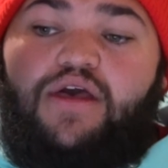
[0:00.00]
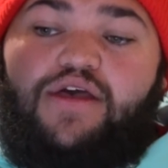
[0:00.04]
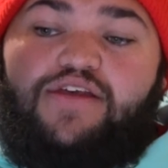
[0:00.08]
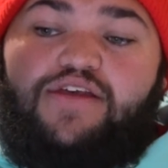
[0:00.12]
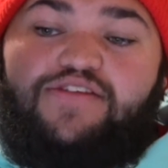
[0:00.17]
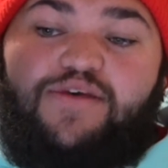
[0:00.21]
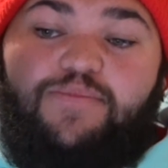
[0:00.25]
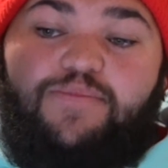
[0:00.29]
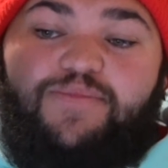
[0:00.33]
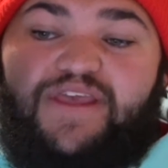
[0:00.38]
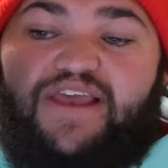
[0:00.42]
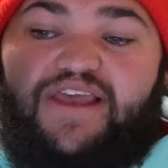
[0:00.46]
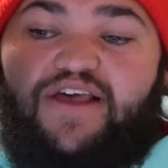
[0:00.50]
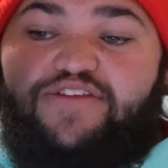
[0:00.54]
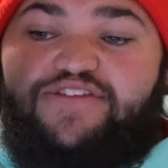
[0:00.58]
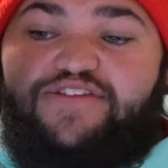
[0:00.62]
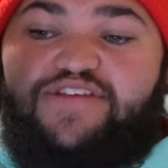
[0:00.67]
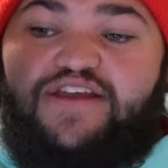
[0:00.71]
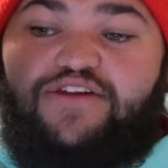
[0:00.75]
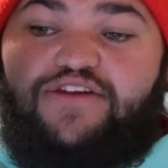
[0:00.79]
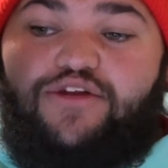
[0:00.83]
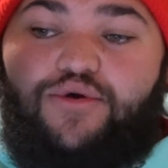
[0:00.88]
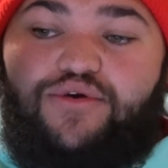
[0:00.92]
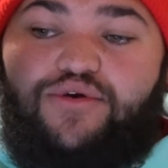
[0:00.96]
Something else
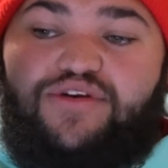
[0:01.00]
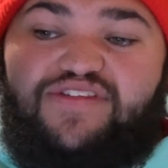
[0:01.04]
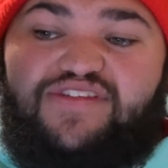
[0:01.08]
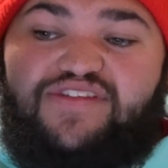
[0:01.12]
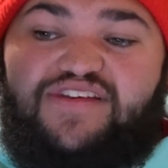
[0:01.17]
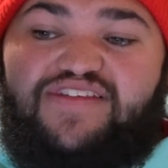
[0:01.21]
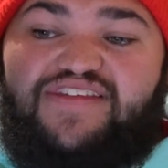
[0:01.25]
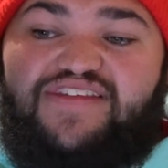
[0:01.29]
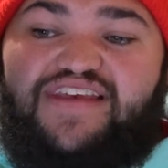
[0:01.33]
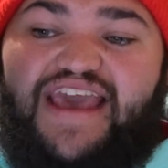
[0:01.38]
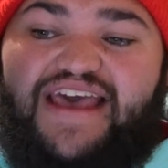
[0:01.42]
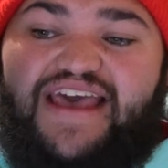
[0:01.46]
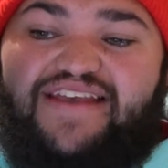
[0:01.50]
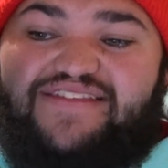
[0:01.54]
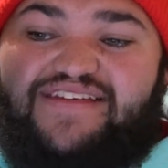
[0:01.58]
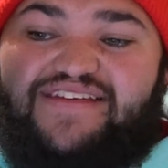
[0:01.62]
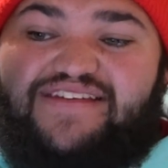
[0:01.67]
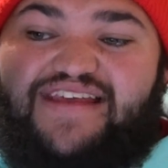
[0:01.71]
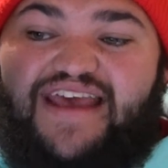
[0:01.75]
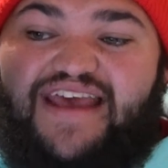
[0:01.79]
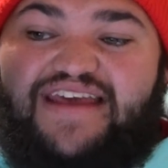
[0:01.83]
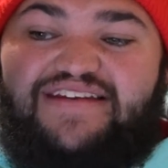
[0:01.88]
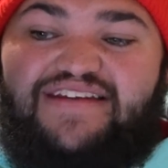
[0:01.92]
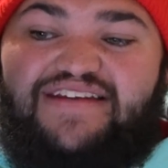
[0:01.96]
I noticed is he has a
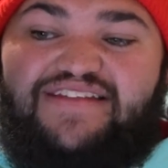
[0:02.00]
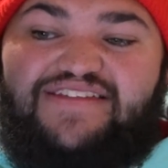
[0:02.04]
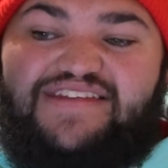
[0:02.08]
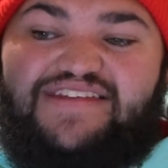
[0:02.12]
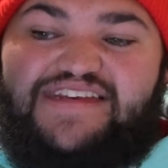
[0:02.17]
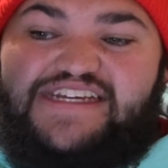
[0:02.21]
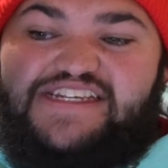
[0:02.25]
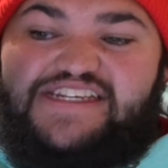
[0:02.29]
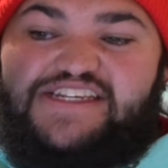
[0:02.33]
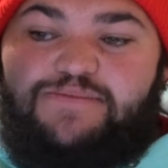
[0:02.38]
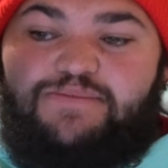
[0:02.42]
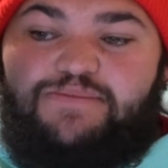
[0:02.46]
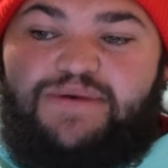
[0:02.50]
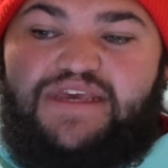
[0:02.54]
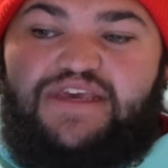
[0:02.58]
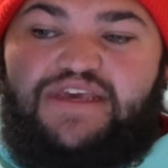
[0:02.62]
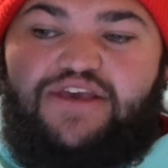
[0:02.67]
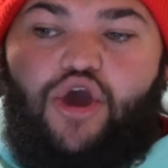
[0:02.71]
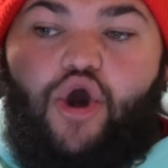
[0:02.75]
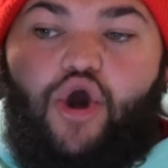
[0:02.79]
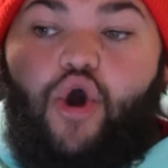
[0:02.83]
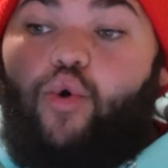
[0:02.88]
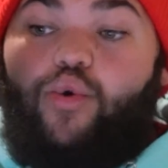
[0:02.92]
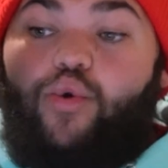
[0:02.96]
tendency to
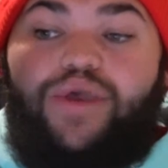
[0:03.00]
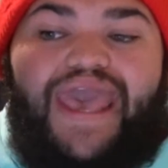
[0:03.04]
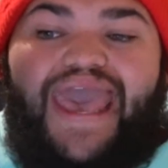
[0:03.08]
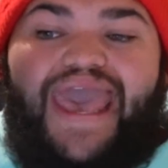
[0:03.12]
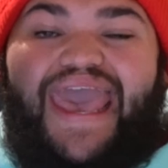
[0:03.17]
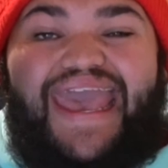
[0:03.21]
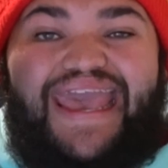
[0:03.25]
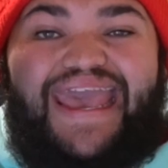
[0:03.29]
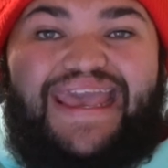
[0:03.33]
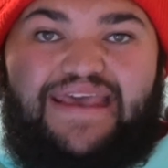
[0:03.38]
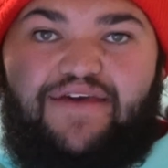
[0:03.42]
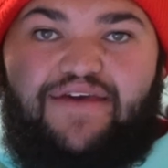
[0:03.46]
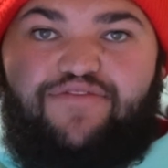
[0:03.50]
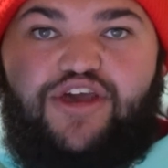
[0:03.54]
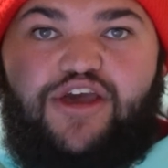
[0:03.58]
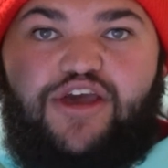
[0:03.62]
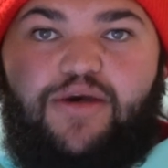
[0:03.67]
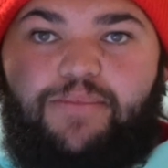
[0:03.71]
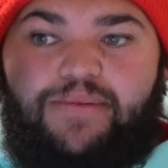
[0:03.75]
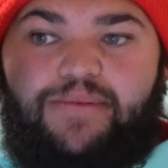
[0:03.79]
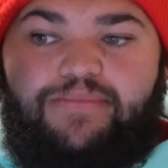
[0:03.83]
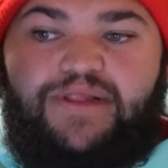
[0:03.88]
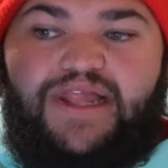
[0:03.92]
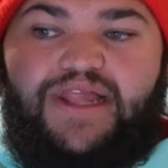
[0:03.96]
be okay giving
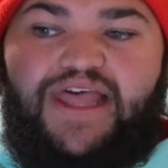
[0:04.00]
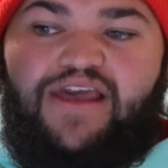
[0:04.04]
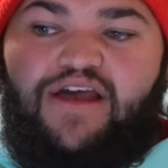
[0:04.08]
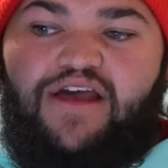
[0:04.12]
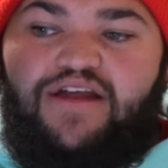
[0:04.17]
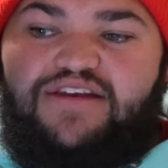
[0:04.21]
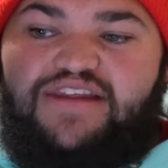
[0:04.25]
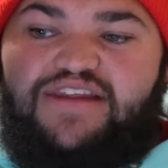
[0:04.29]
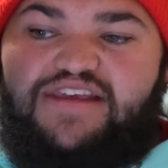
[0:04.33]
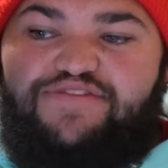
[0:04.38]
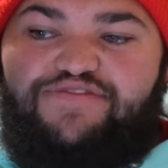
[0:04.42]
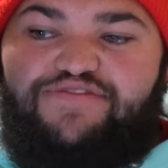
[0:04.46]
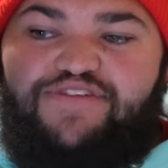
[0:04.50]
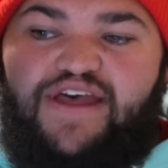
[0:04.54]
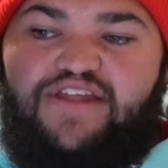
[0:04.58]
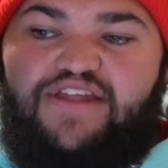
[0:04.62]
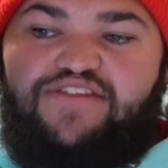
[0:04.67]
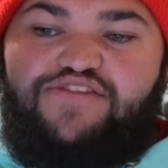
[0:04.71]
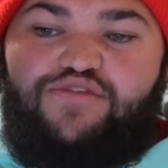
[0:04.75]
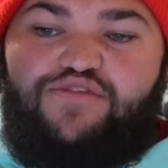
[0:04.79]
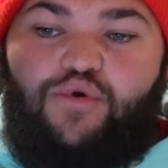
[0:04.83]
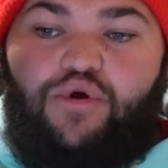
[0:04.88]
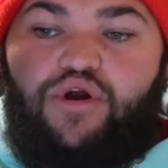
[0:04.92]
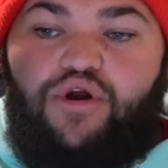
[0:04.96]
up a play on
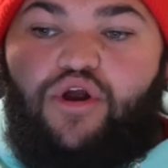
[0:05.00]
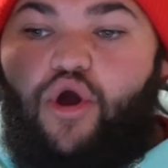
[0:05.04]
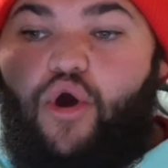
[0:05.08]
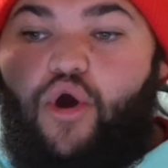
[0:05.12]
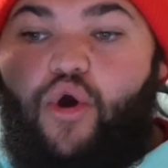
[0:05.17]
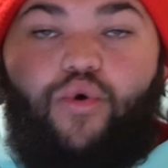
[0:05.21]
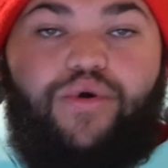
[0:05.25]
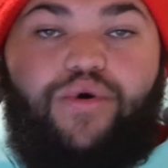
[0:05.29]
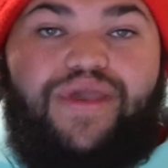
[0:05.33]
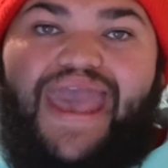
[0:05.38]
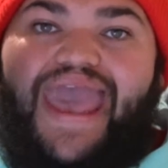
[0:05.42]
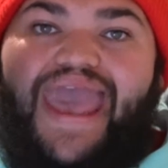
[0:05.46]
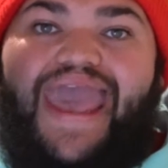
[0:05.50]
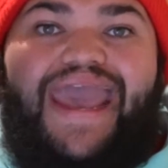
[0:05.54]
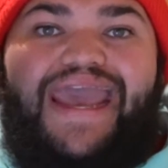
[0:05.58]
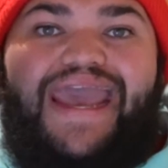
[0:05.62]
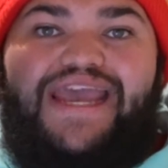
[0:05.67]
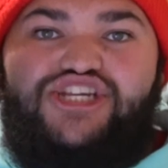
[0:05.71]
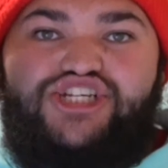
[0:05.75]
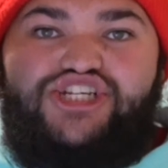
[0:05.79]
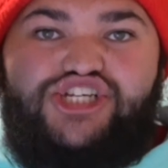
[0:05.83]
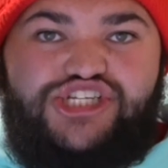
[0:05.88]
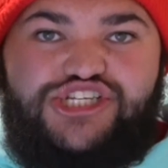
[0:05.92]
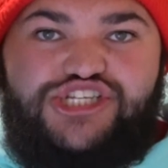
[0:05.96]
defense, or
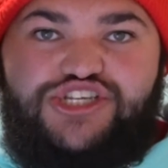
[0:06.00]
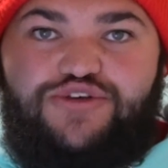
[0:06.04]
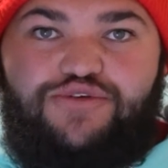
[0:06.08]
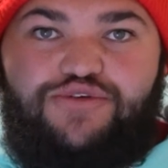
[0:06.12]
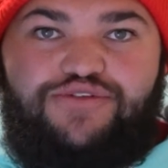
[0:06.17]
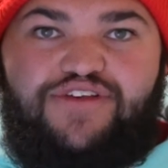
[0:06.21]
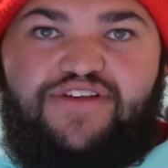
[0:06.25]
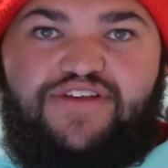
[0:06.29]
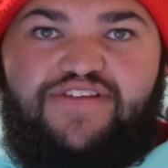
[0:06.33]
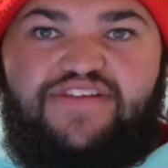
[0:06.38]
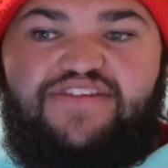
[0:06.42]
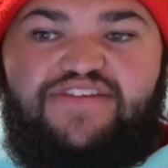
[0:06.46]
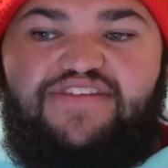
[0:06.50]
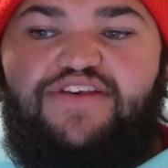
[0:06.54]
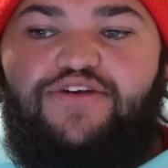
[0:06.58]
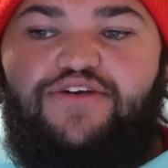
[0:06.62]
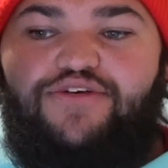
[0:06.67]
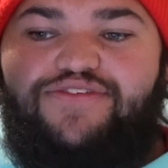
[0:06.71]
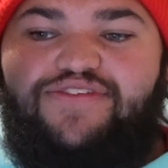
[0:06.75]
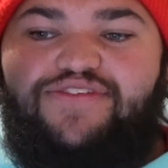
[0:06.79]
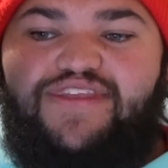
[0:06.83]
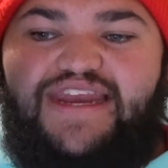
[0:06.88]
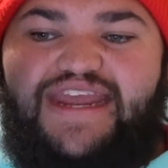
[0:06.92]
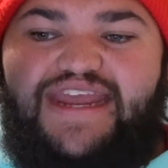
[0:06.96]
okay just using the
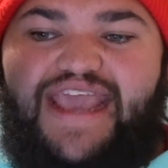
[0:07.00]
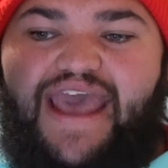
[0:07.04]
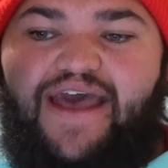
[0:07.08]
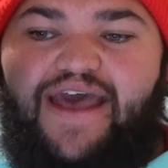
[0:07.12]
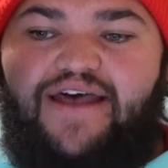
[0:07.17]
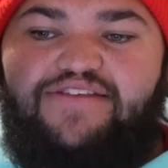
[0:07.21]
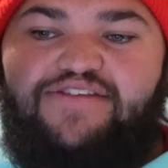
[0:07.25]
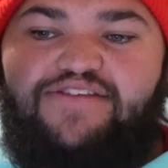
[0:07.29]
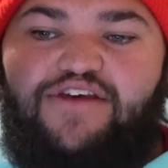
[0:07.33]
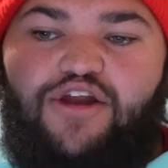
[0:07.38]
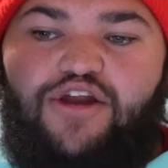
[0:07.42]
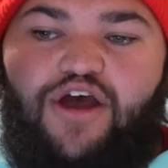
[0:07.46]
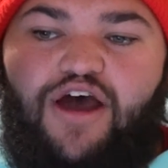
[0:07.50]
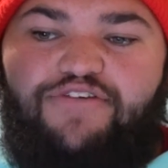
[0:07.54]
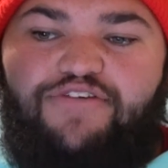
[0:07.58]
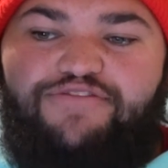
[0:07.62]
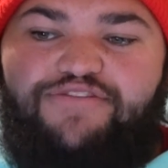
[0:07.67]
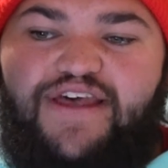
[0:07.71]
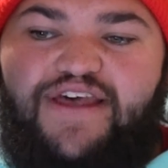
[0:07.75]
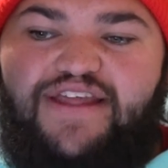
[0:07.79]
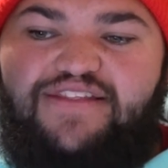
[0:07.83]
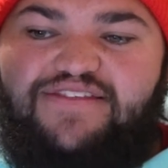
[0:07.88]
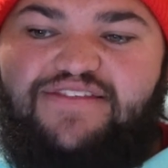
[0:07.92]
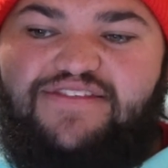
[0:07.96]
skills that he has on
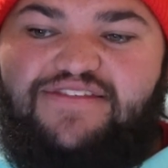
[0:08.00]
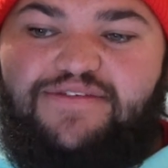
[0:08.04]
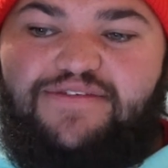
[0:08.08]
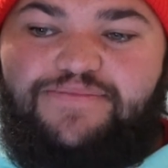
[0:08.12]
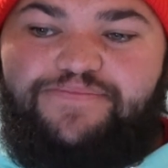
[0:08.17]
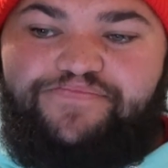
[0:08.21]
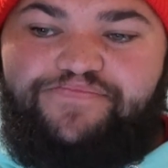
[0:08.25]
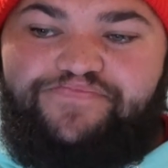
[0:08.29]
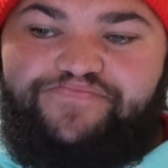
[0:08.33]
offense,